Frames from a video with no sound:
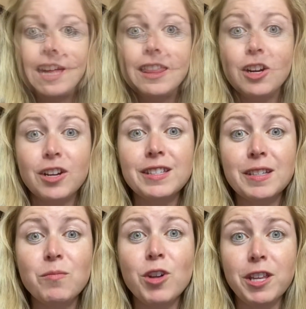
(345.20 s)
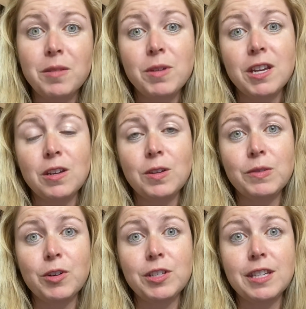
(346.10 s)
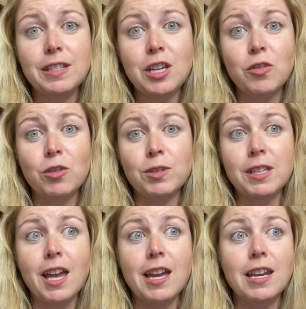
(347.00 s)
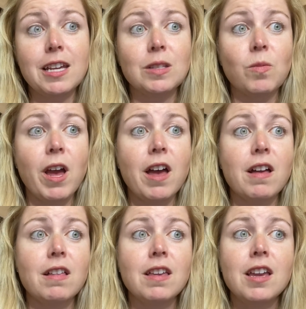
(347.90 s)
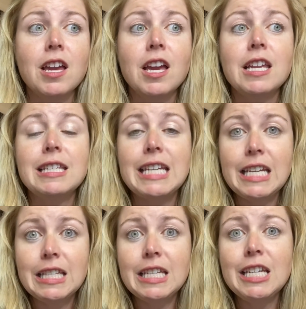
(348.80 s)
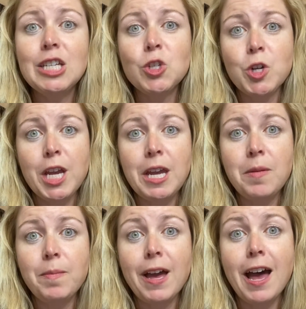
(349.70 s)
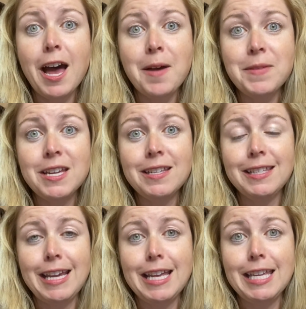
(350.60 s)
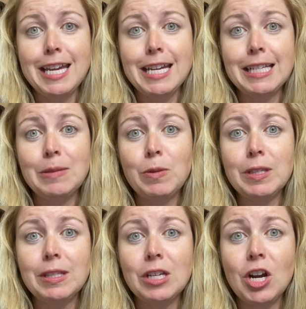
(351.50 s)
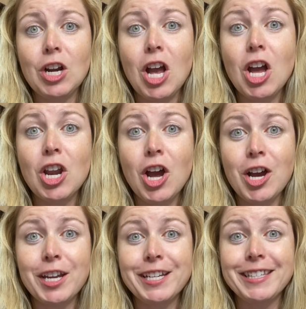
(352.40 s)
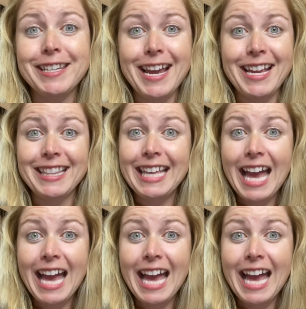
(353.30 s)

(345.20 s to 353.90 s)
There is some really big news for Disney Cruise Line as well. Disney Dream Bahamian sailings will start on August 9th.